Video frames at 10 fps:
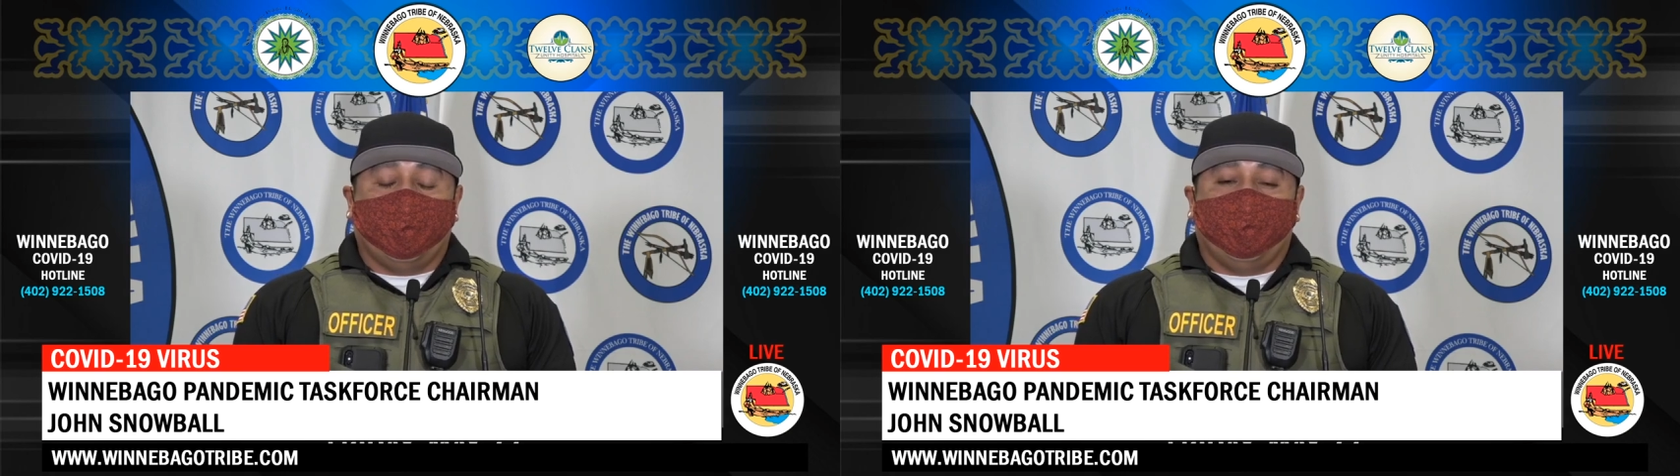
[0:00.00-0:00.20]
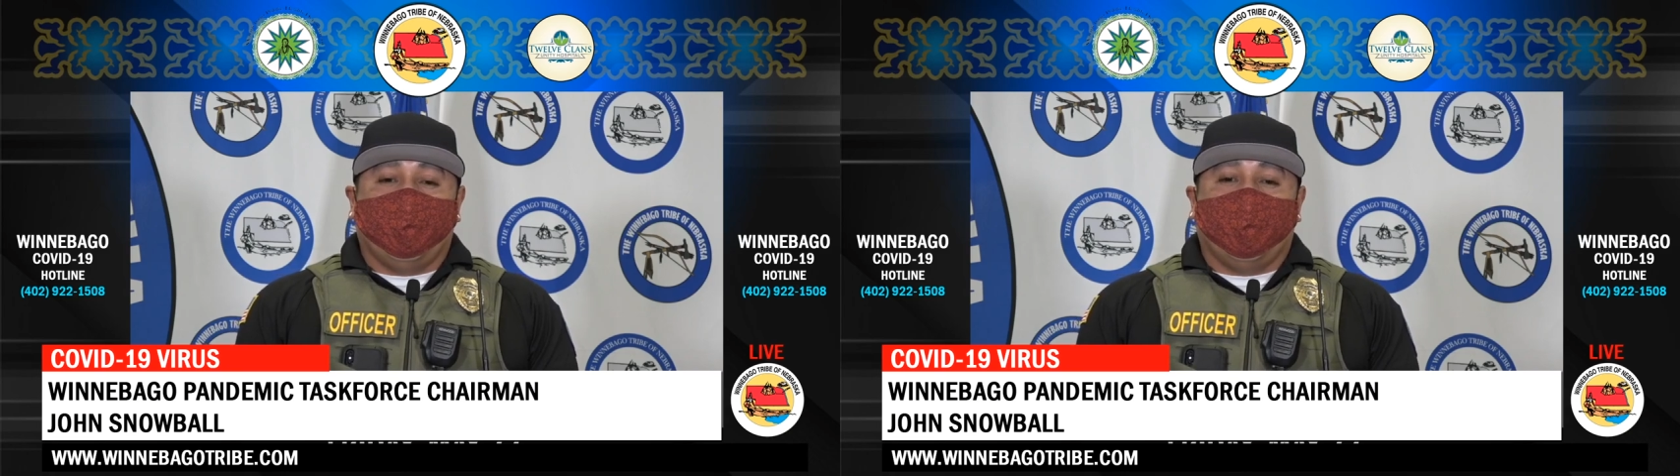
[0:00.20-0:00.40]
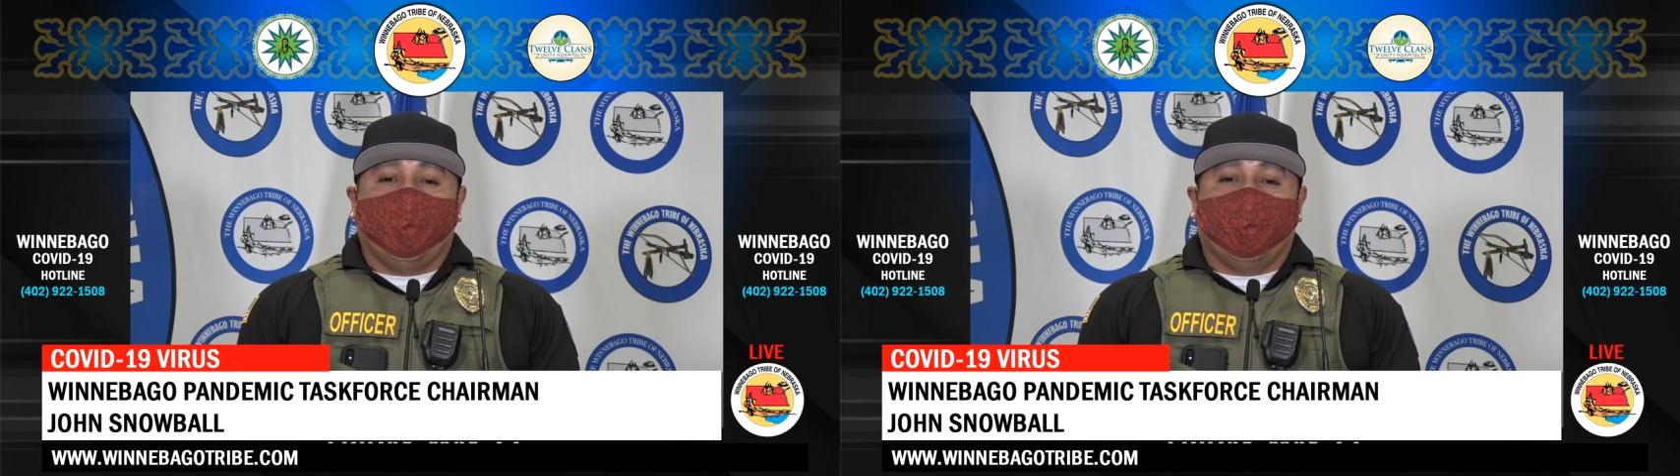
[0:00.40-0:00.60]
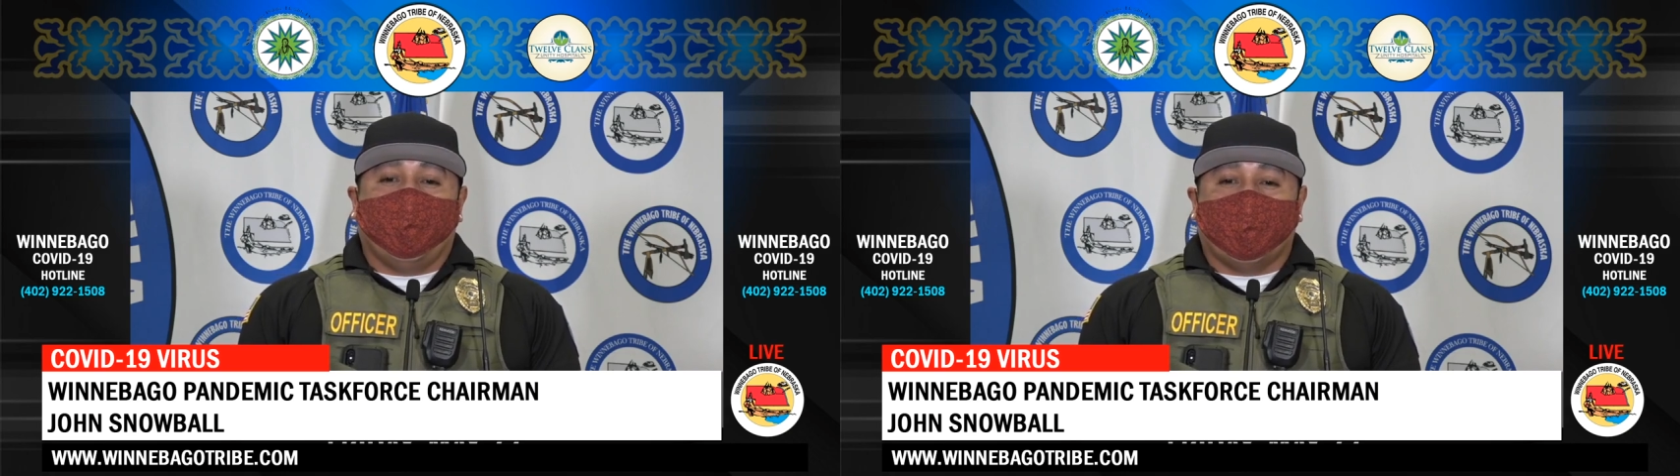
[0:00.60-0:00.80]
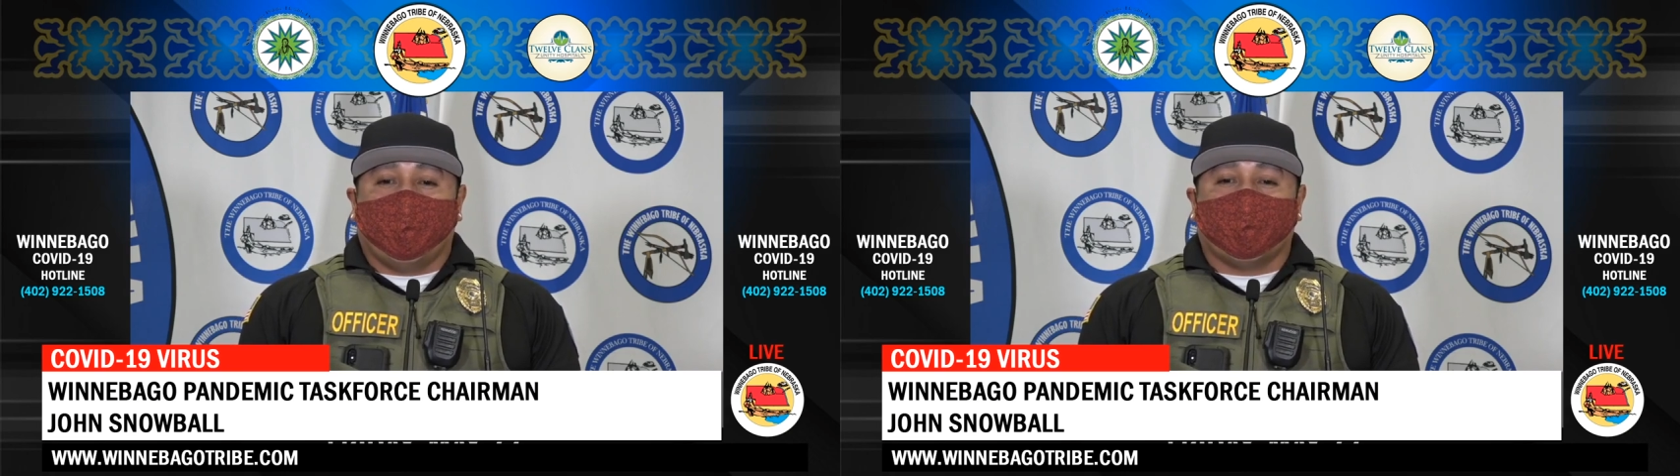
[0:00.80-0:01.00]
of uh,
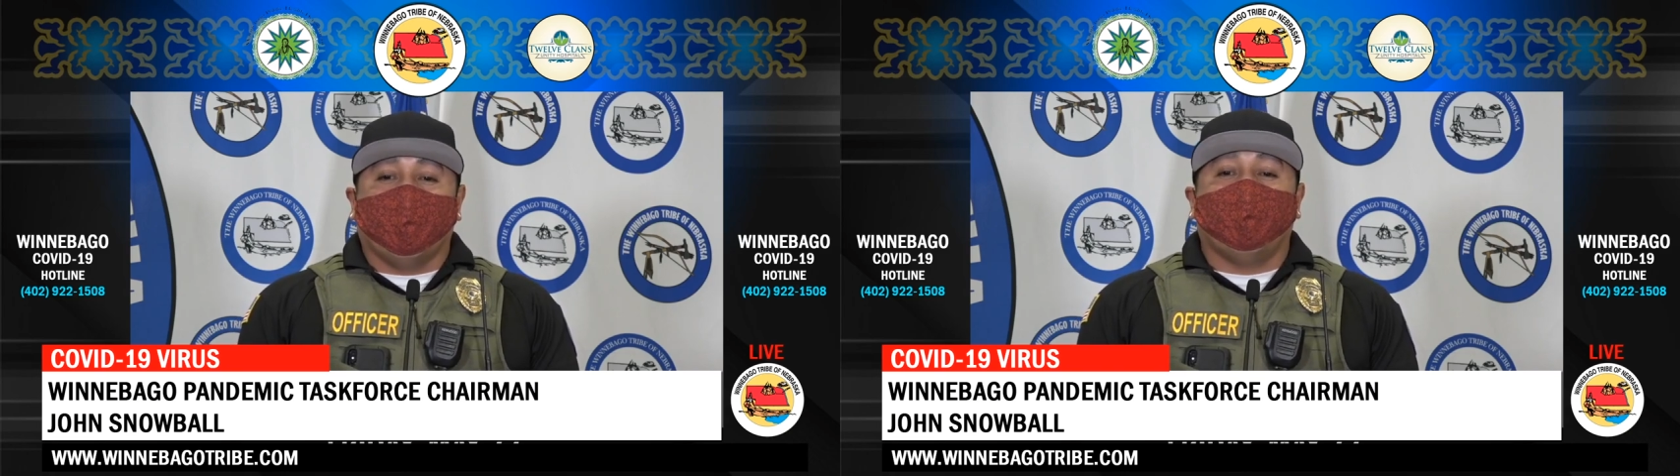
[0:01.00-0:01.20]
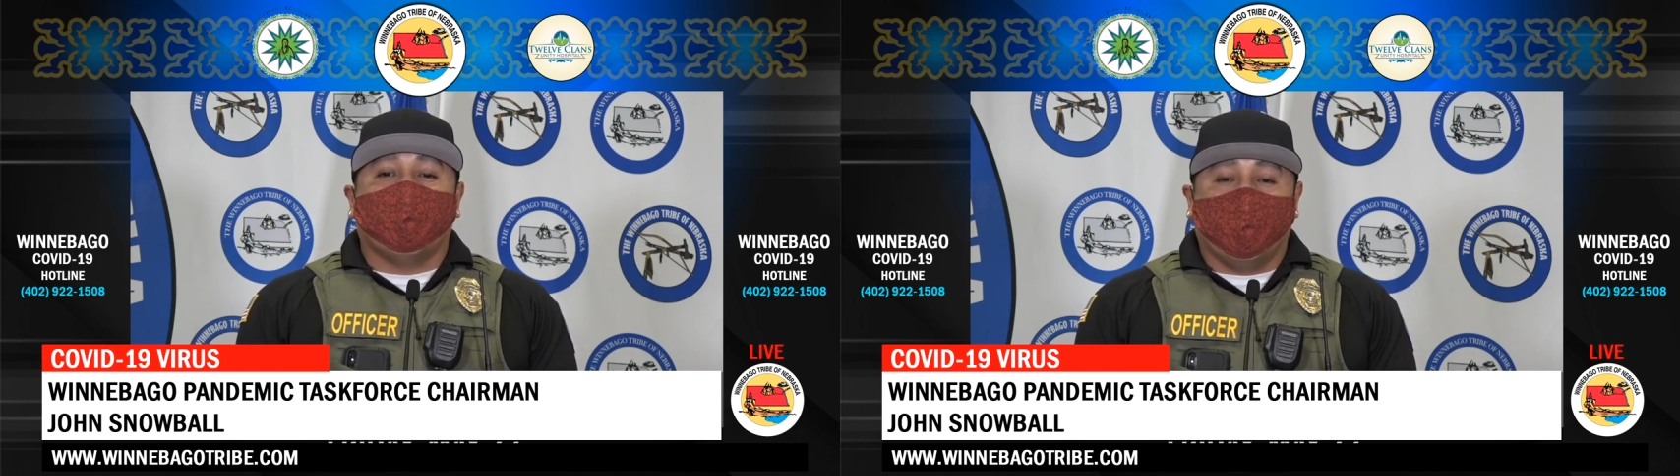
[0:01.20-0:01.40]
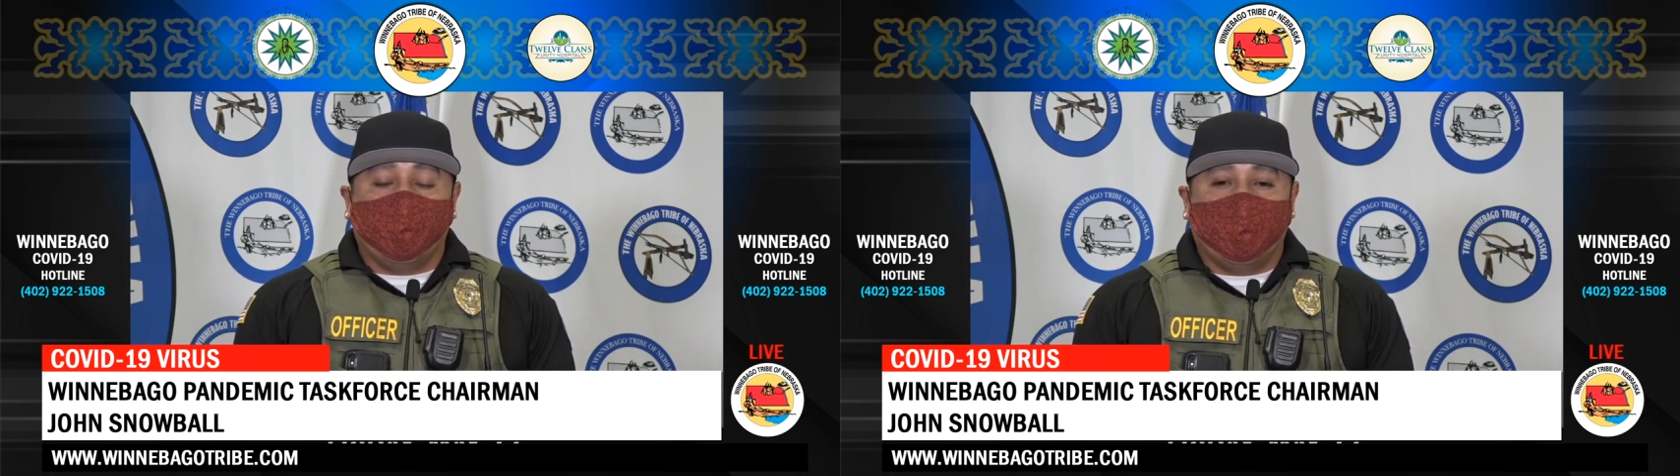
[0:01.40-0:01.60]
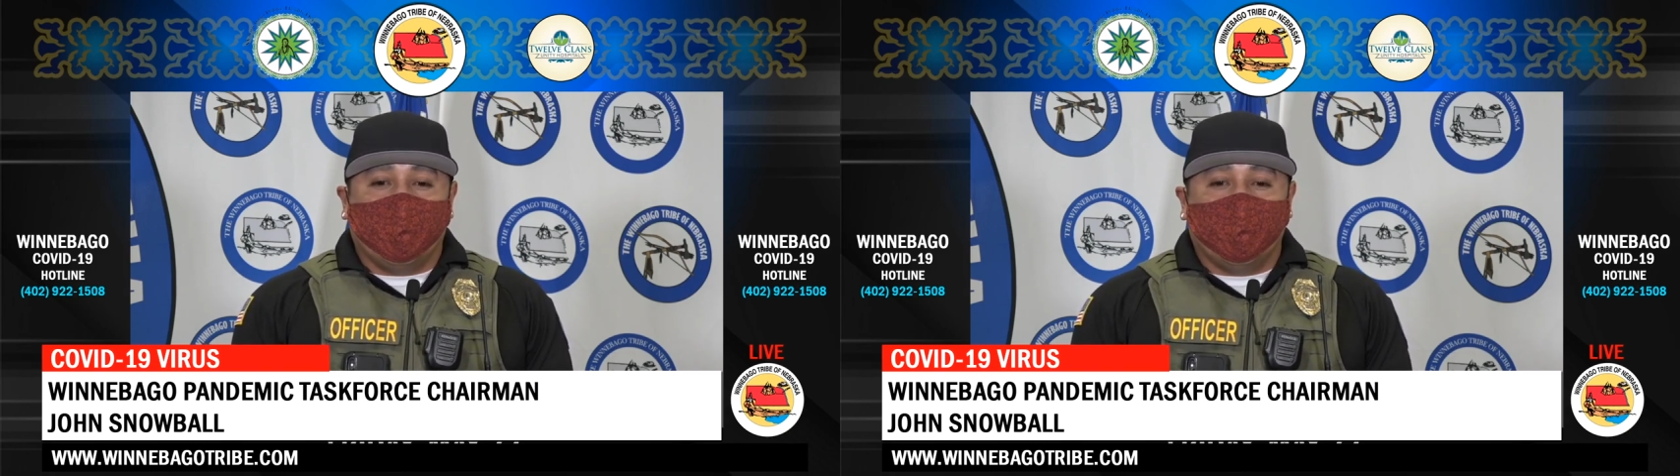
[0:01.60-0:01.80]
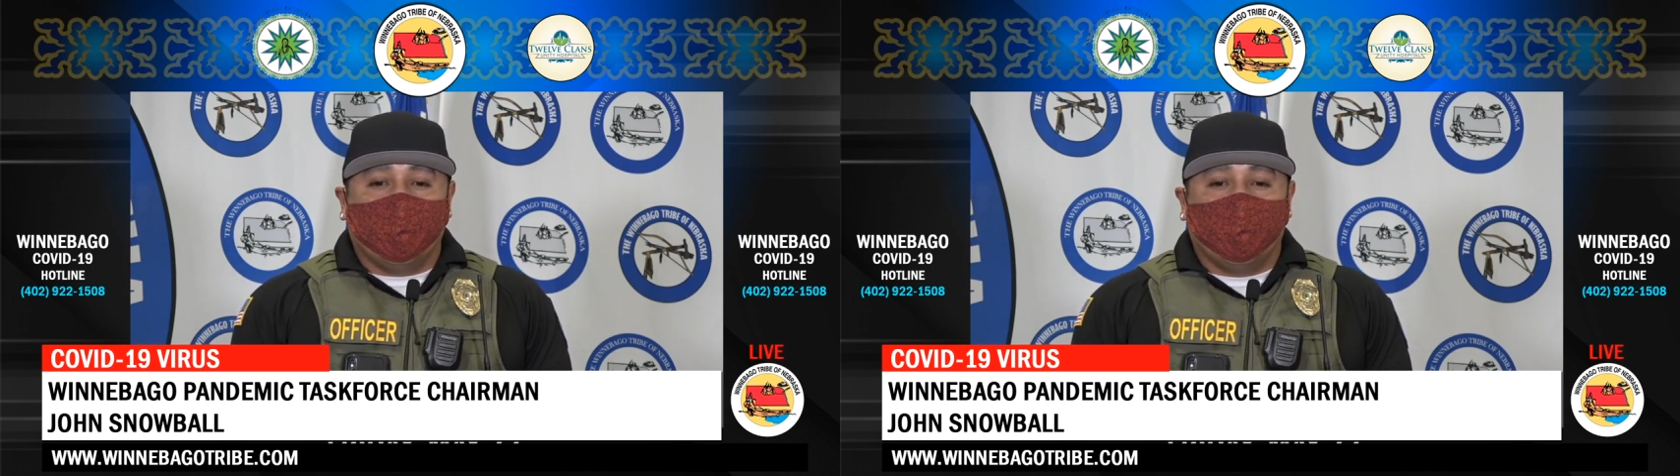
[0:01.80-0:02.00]
our, our whole
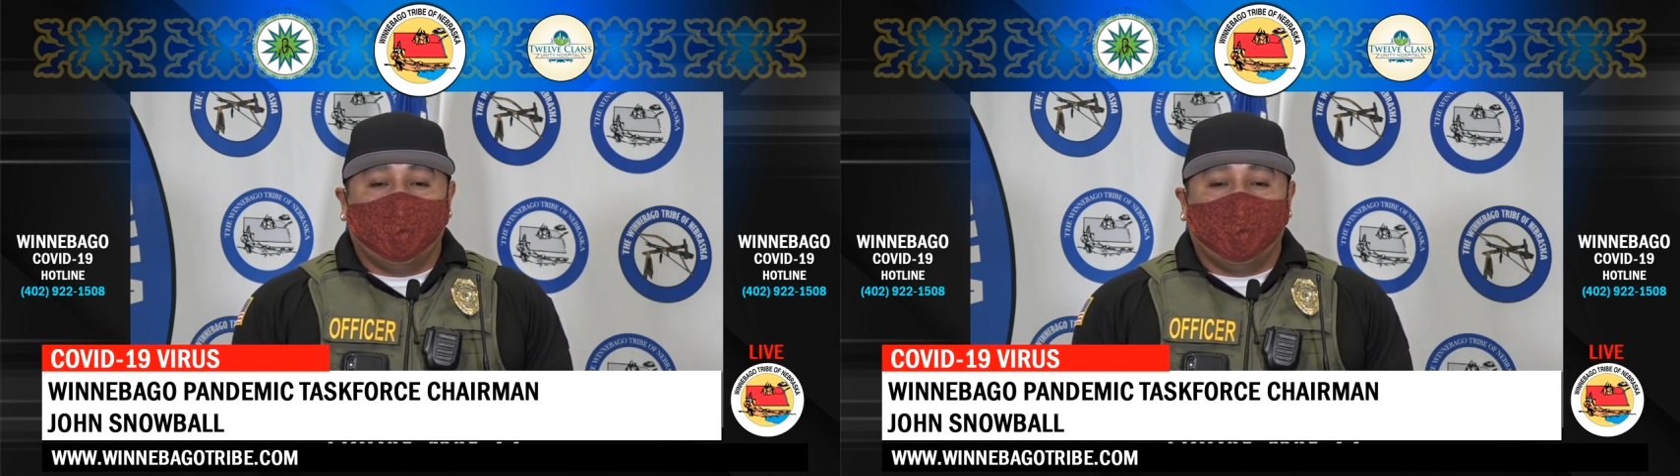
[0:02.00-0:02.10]
community.